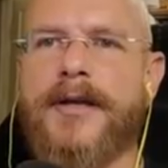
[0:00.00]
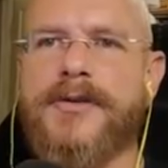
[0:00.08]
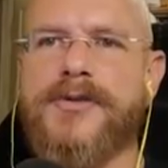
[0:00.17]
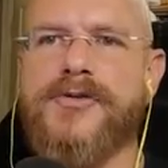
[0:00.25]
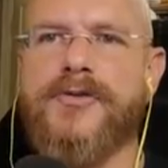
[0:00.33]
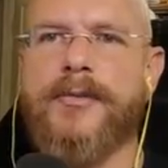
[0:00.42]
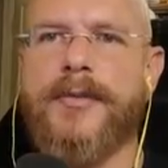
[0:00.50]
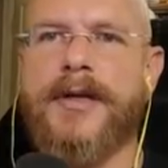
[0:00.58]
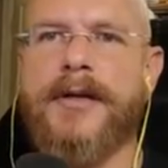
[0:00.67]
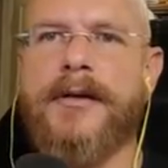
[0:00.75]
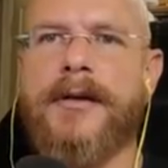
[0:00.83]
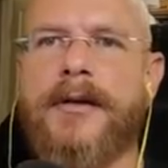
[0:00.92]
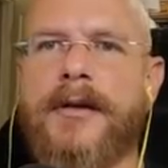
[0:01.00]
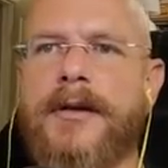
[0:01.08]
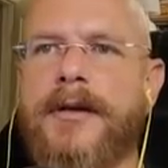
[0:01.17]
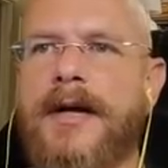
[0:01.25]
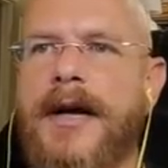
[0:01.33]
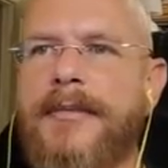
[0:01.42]
and zoom in.
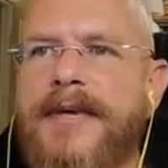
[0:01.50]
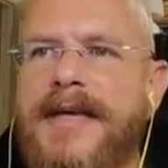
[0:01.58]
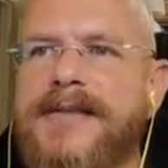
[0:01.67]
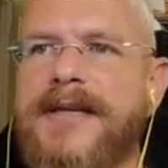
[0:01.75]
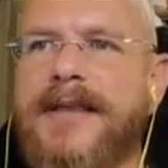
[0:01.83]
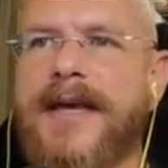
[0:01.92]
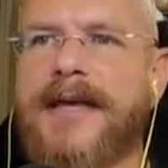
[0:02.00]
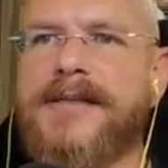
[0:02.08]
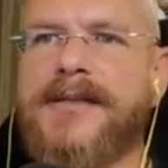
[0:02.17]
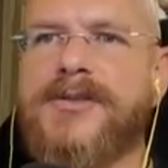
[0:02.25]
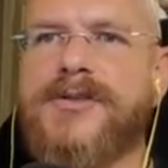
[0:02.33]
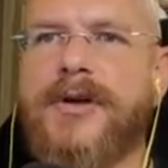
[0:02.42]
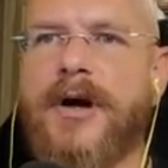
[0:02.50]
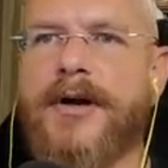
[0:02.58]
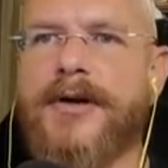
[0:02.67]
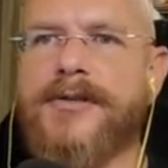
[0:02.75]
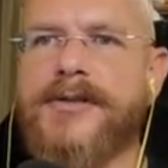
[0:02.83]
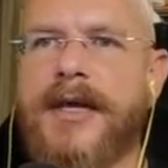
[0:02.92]
I'm guessing that's his
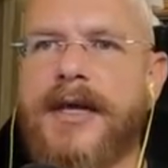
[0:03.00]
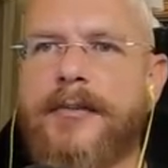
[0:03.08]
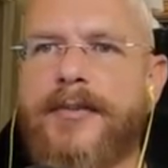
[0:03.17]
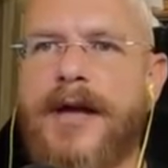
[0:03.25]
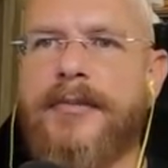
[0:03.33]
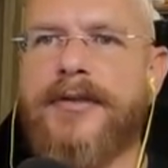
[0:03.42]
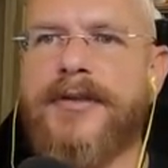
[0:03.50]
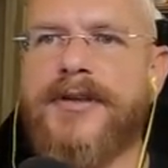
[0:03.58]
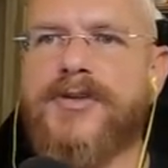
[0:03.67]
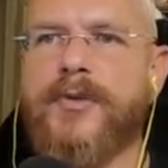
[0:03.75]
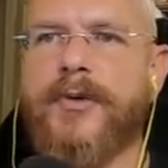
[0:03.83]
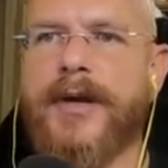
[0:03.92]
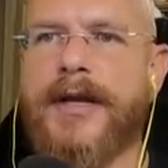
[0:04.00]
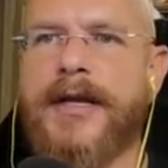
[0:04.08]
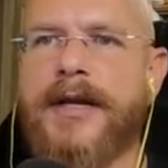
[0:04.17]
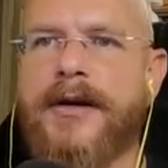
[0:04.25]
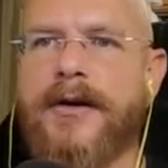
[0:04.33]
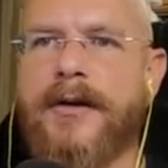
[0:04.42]
daughters, and probably this one right
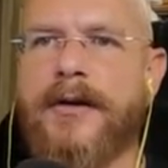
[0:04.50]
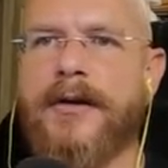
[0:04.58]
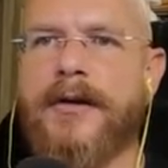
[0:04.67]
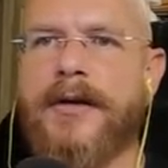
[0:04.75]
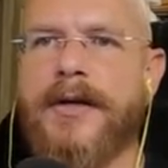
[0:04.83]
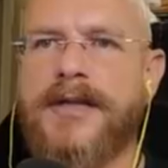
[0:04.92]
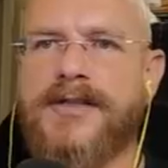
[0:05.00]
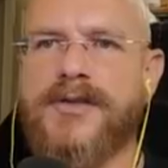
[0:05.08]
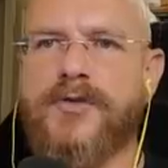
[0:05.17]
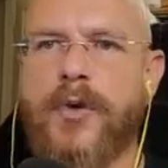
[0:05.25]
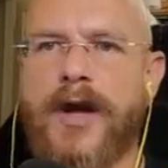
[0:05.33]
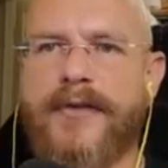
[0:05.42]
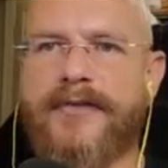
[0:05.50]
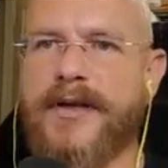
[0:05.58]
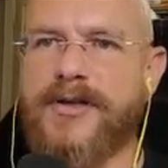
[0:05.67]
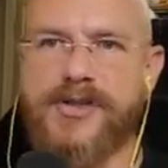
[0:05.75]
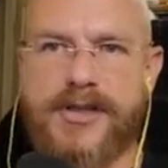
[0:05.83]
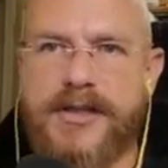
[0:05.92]
here is his wife.
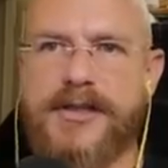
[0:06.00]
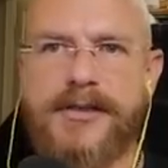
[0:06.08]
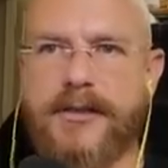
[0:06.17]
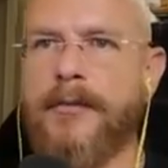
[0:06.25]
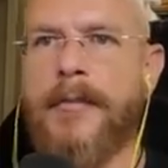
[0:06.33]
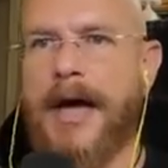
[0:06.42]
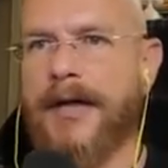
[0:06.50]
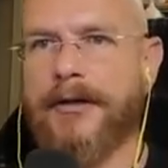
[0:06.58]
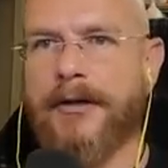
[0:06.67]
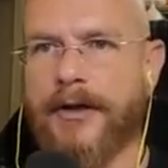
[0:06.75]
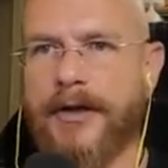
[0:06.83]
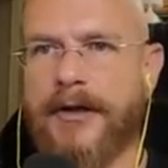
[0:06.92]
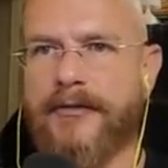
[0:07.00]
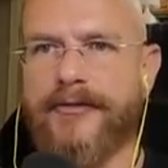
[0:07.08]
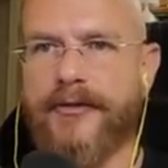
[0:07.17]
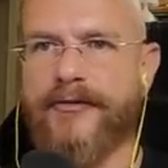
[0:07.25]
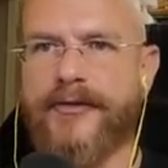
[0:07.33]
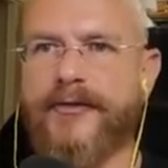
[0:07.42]
And she's still model looking
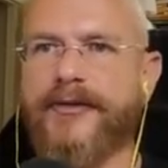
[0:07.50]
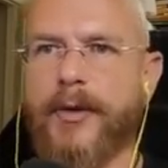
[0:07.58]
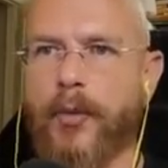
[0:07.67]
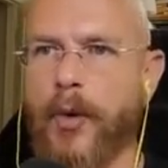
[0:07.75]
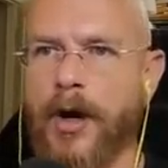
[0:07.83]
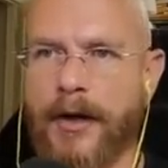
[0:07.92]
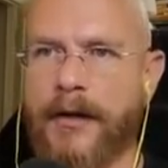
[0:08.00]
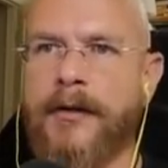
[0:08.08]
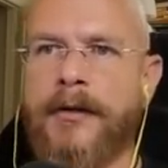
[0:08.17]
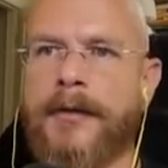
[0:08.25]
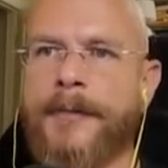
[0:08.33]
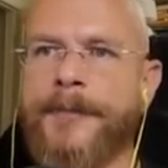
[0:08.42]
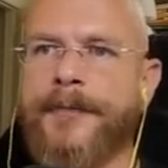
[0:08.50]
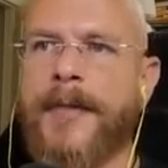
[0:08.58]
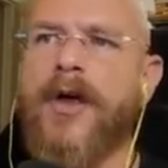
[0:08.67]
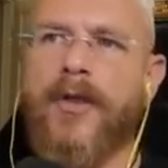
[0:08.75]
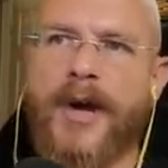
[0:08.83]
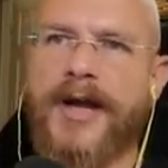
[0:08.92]
for 51,
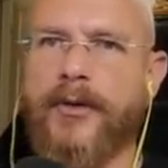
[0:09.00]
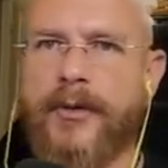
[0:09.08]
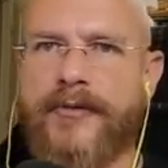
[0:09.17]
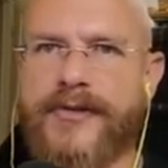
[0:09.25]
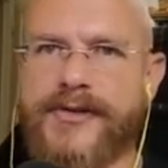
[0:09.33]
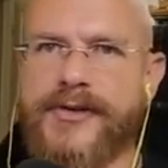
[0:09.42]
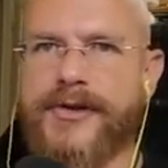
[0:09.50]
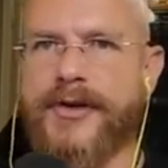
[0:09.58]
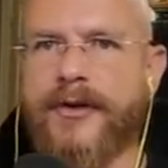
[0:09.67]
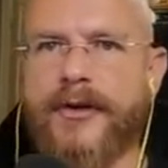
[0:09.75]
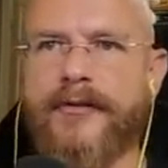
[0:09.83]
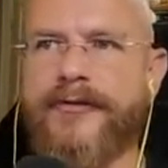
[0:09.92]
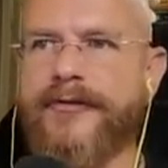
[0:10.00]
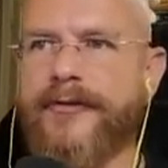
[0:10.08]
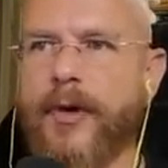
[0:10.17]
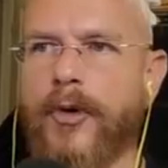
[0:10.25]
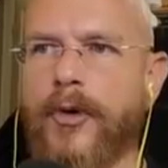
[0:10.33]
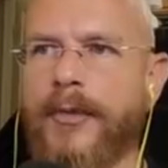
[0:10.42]
although I don't know if this is a current
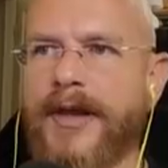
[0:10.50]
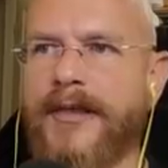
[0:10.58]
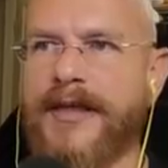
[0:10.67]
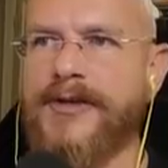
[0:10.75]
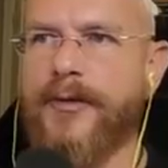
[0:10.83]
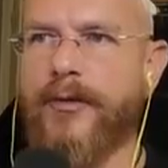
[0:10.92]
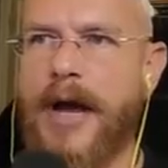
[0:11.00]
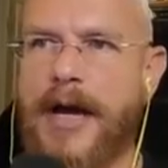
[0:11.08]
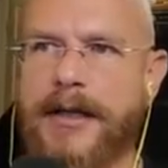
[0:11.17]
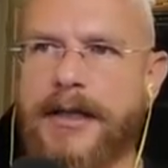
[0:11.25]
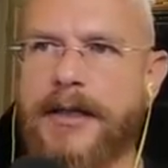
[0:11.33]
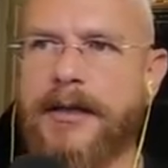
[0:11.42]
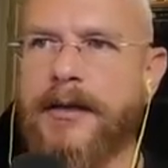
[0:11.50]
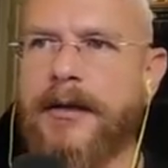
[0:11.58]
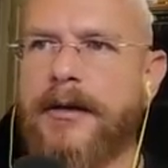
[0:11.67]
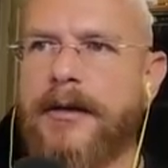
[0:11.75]
photo, but that's a Rocky